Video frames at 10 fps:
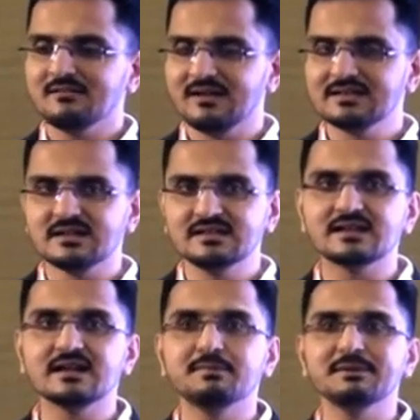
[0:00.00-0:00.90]
while the
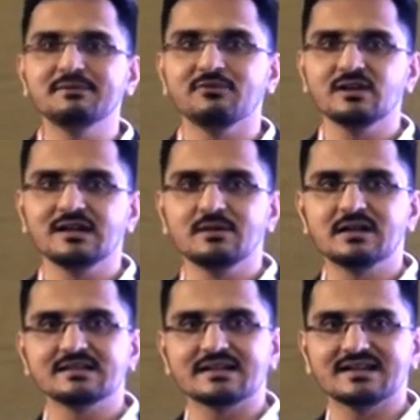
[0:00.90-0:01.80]
other DPP-4
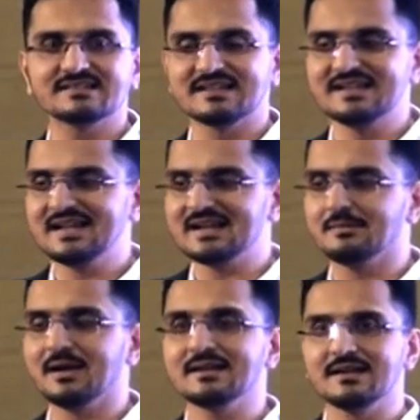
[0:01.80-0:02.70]
inhibitors are
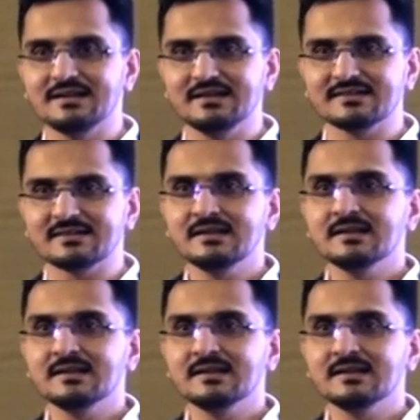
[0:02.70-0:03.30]
excreted by kidneys.